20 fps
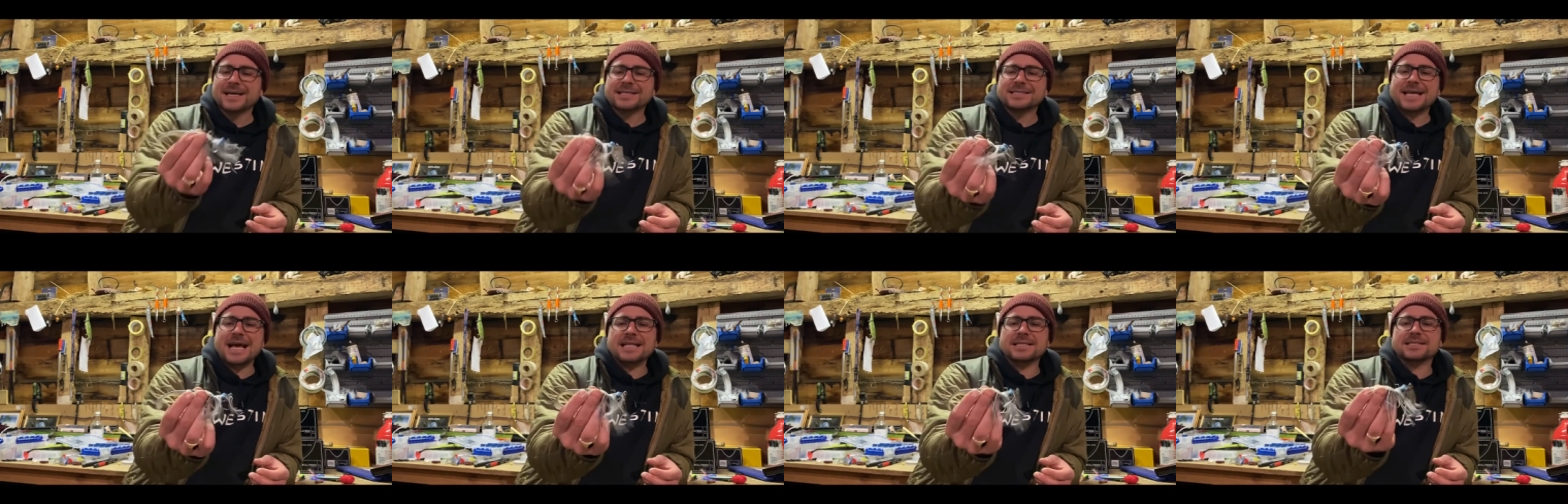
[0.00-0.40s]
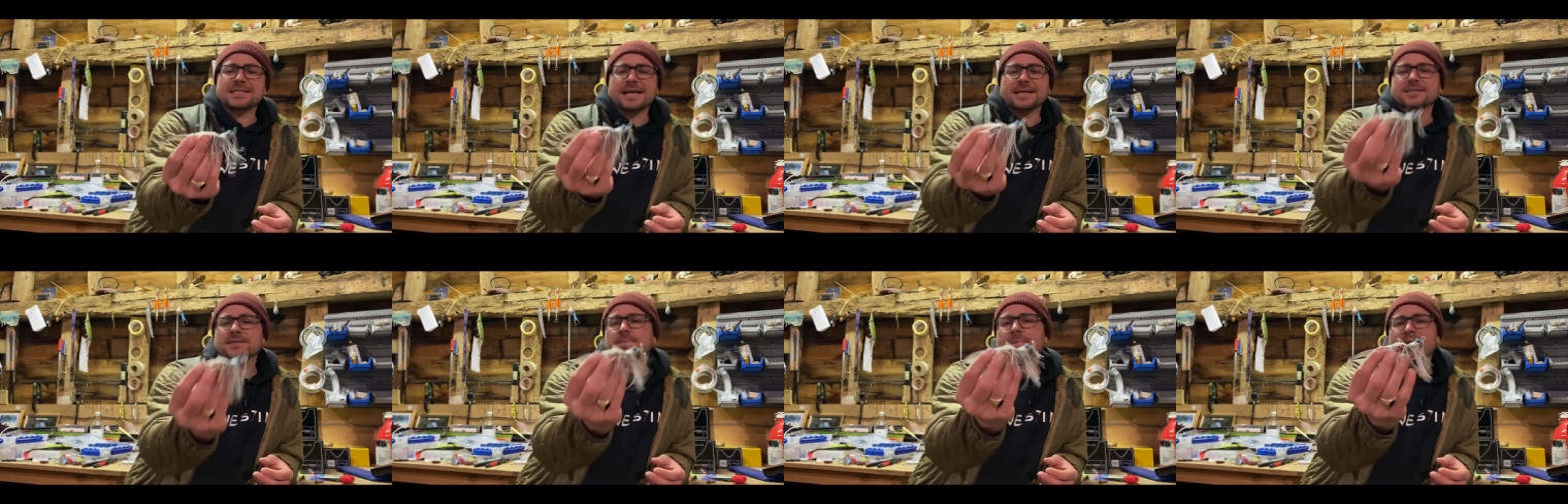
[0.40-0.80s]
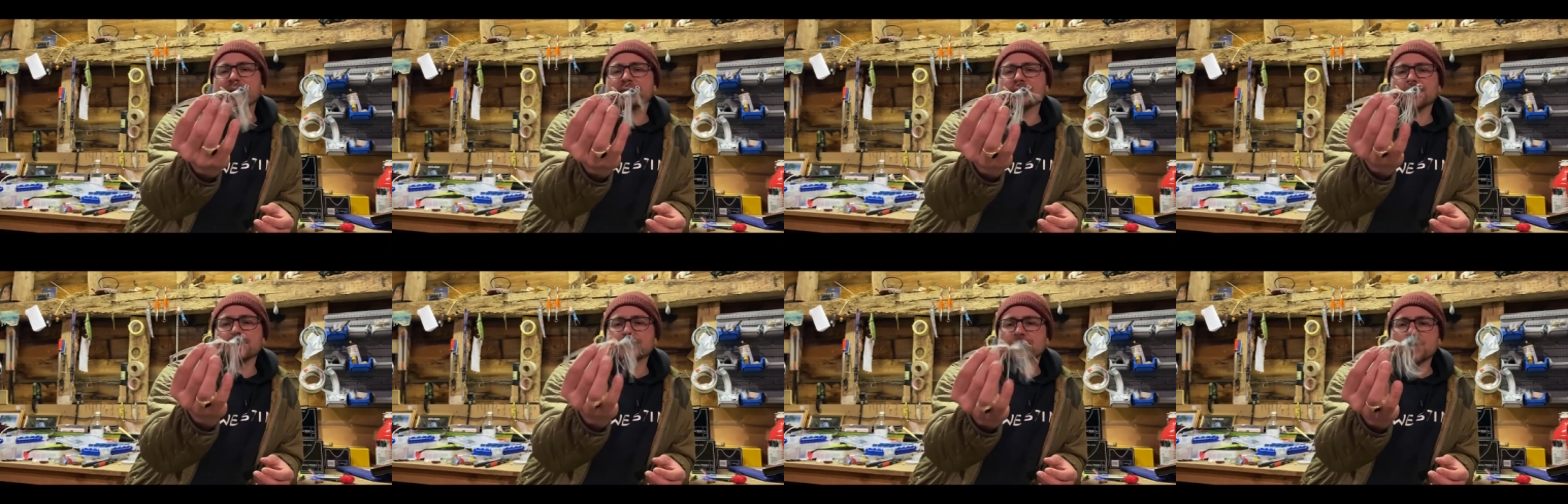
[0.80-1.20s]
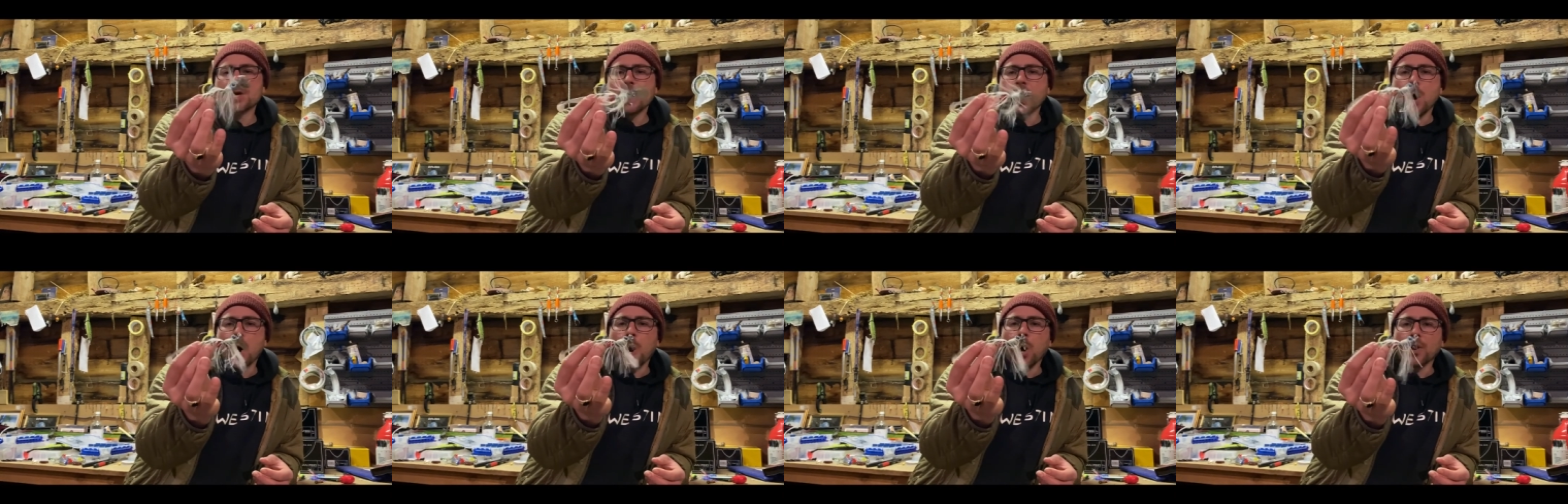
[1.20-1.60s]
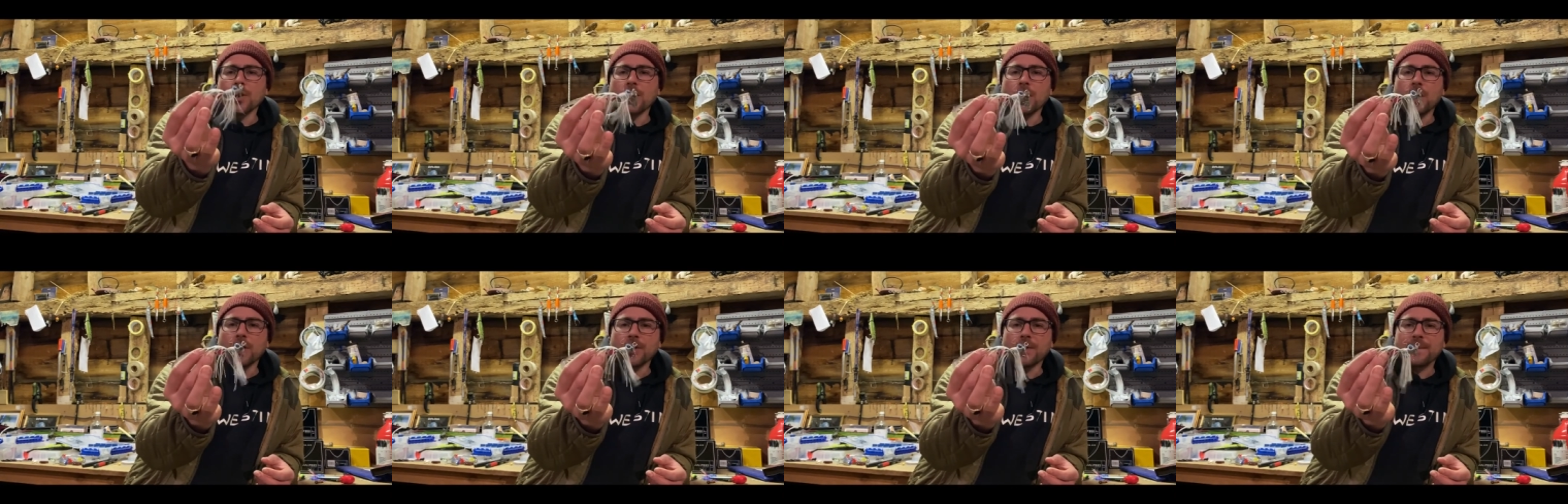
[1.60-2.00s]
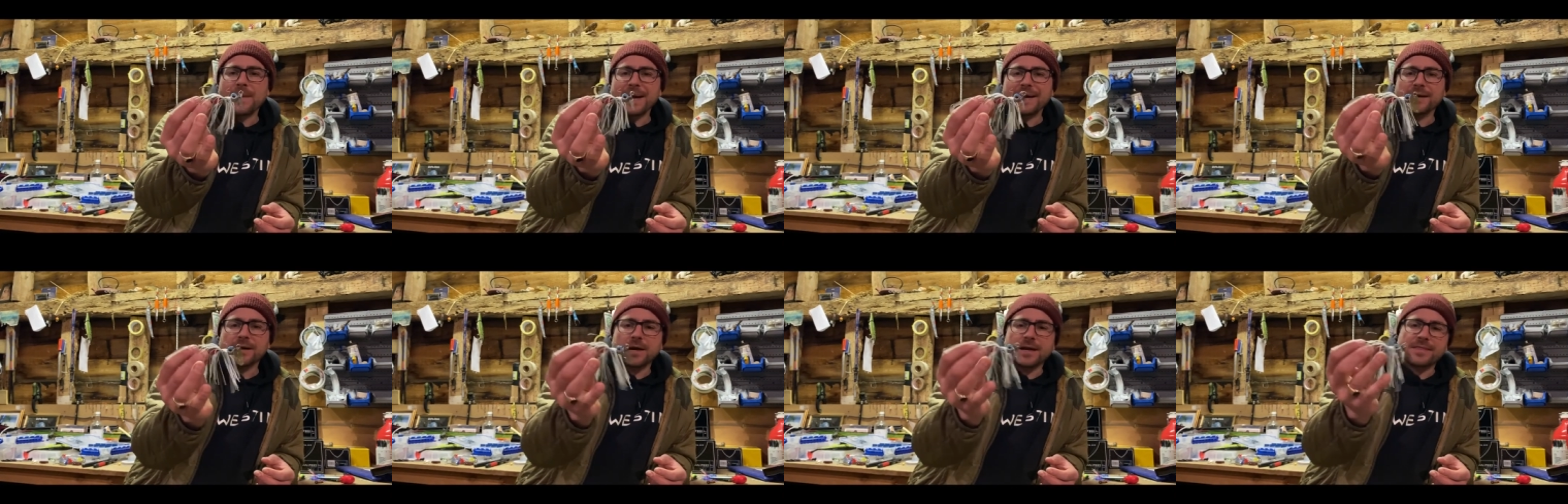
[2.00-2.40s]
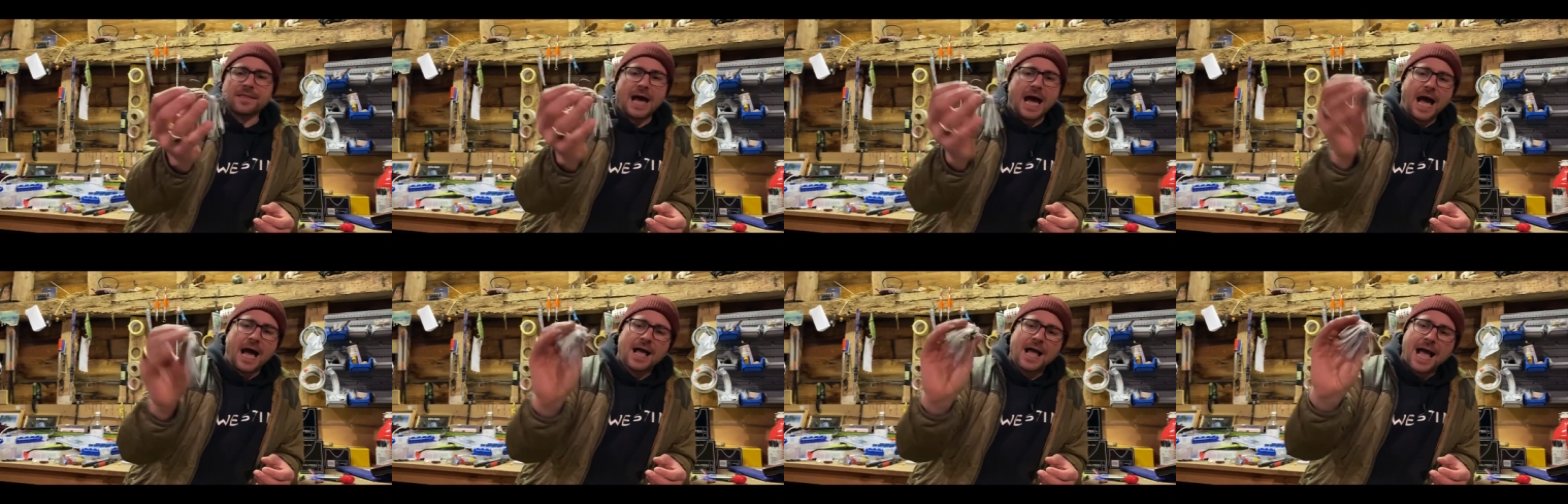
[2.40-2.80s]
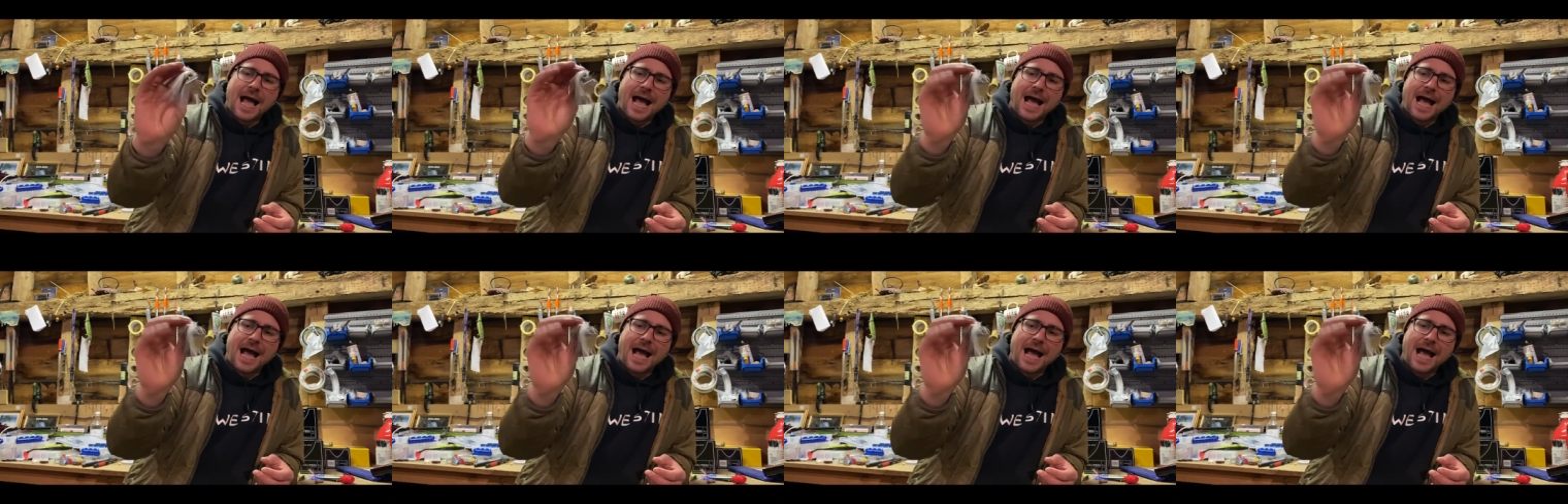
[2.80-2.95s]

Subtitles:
10 centimeters on a bait like that,